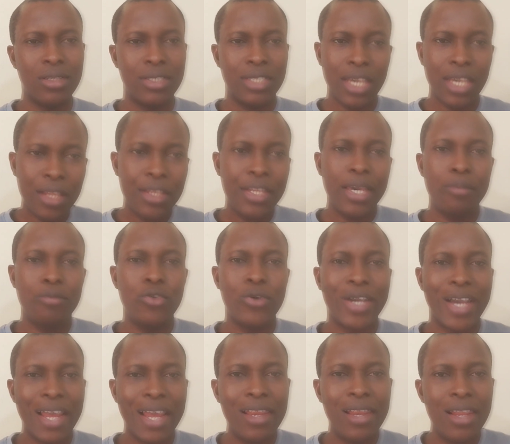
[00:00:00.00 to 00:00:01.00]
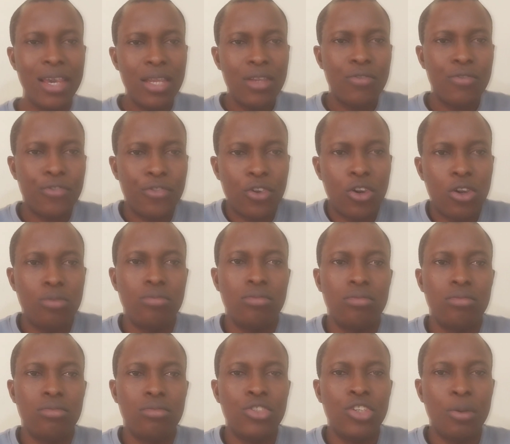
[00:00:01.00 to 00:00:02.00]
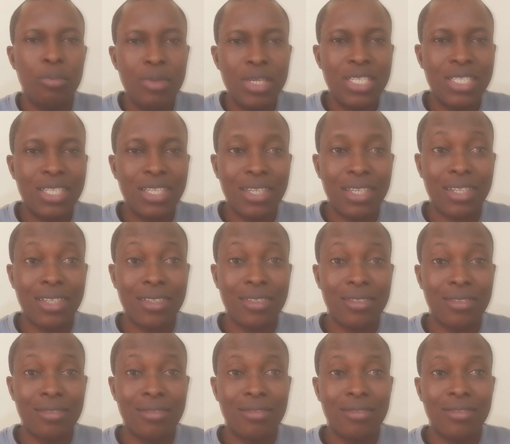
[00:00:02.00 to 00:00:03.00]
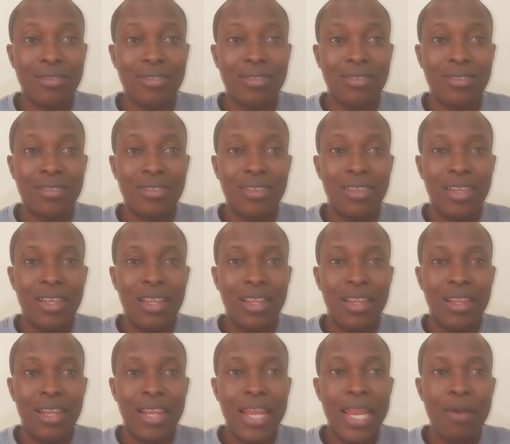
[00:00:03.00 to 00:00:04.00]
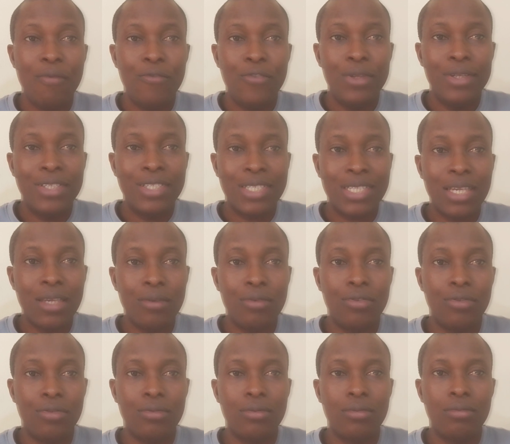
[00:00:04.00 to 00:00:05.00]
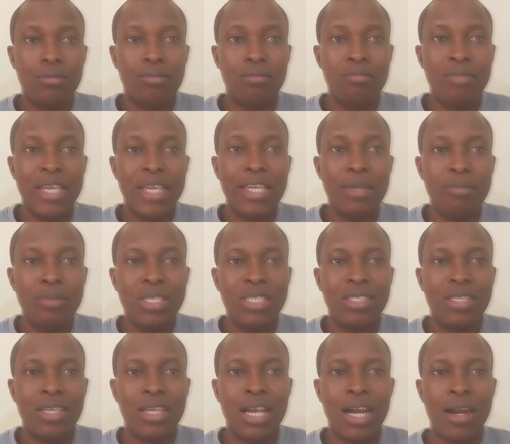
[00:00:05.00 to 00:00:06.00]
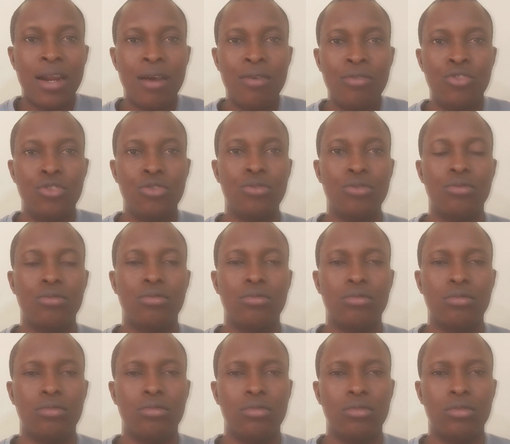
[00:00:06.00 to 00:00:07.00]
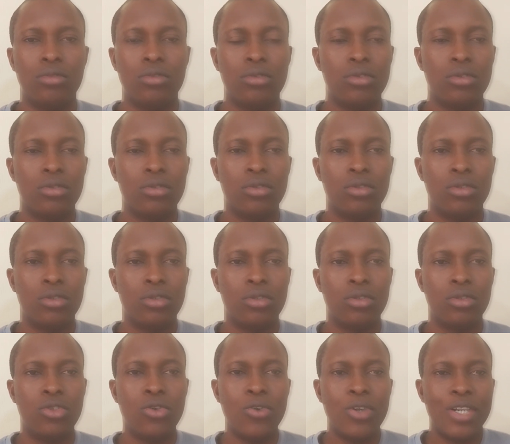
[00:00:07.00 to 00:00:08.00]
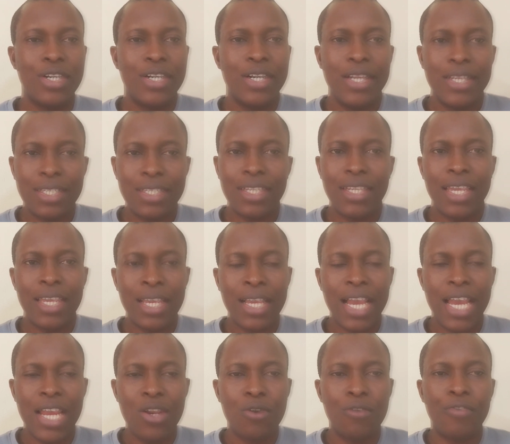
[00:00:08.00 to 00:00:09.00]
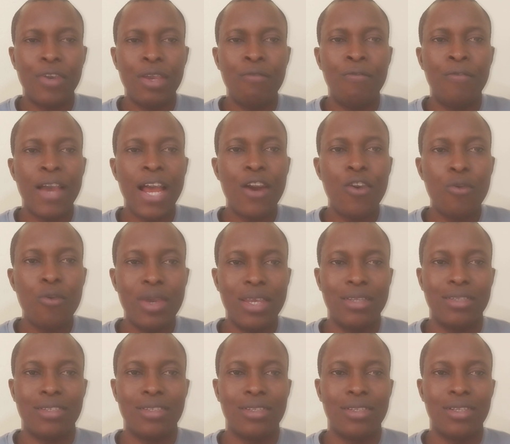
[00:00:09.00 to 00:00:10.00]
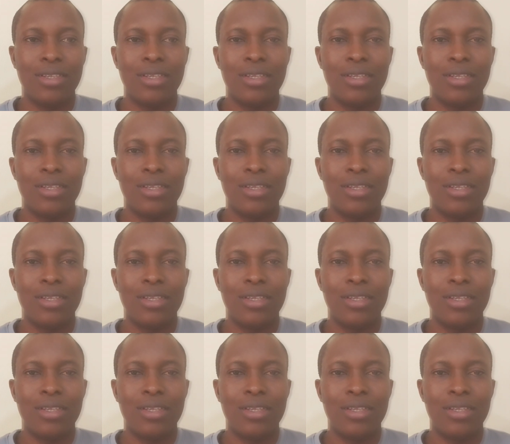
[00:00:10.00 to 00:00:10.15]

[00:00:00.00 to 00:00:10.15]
Tell them you can learn from your mistake. Let them feel safe making mistakes around you. Don't create a kind of environment